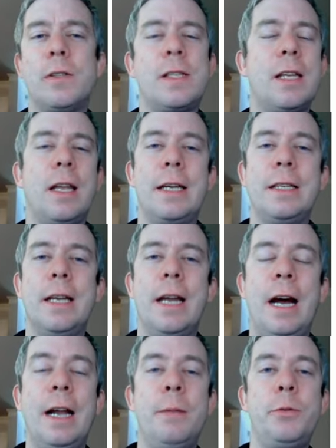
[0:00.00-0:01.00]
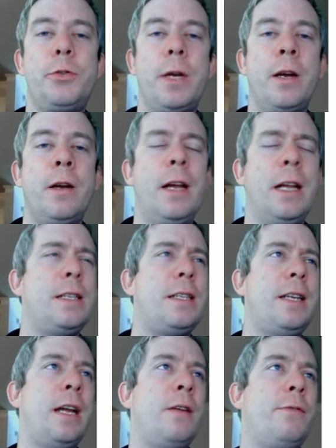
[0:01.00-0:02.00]
selected item trigger
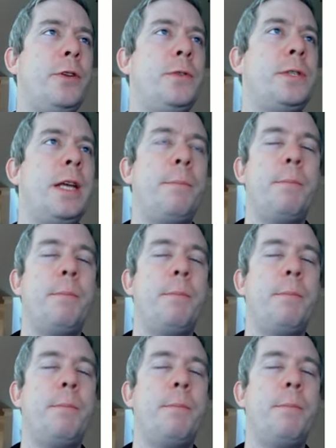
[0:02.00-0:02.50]
instead of using